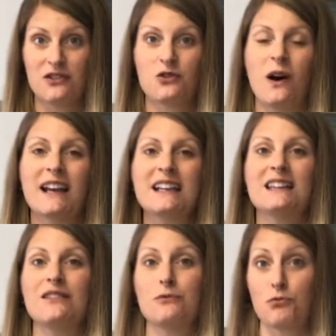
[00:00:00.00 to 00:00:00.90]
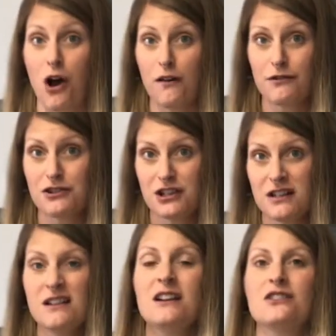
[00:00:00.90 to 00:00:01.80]
So I get the raw version,
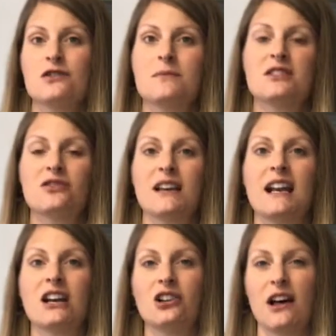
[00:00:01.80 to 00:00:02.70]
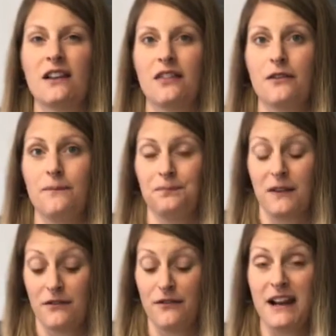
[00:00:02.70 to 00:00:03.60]
so I'm still getting a lot of the
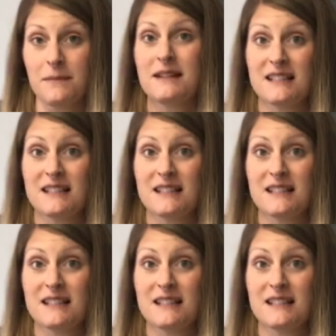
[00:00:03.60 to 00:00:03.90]
vitamins.